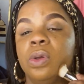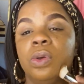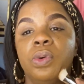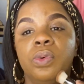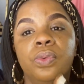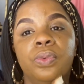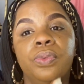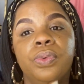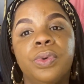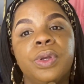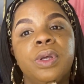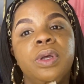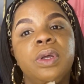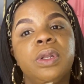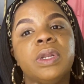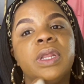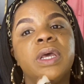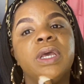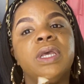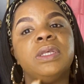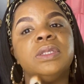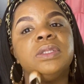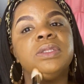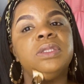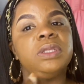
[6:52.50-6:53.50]
Real
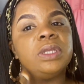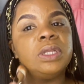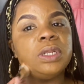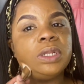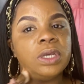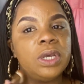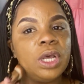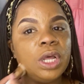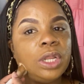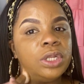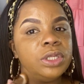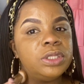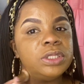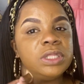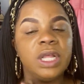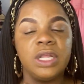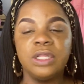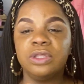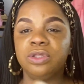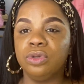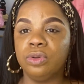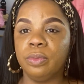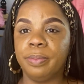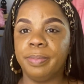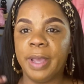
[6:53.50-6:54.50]
nice. And the color's
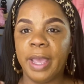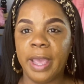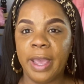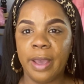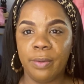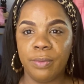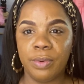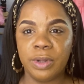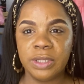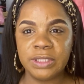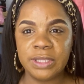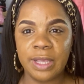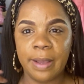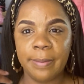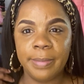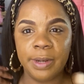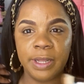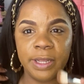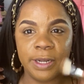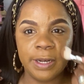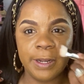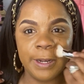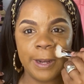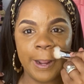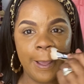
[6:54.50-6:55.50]
not too bad once I
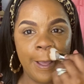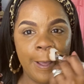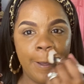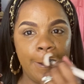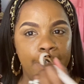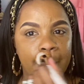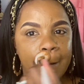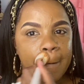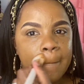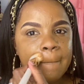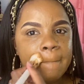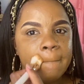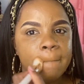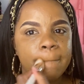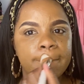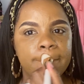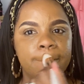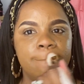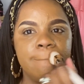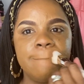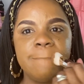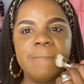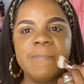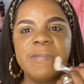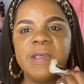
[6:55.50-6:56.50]
blend it out.
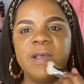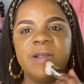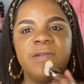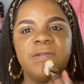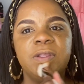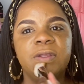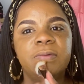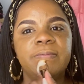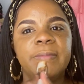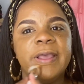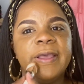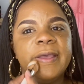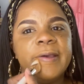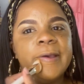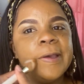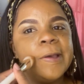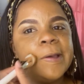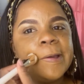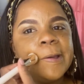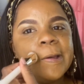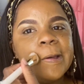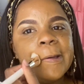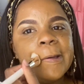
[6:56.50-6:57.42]
Not too bad.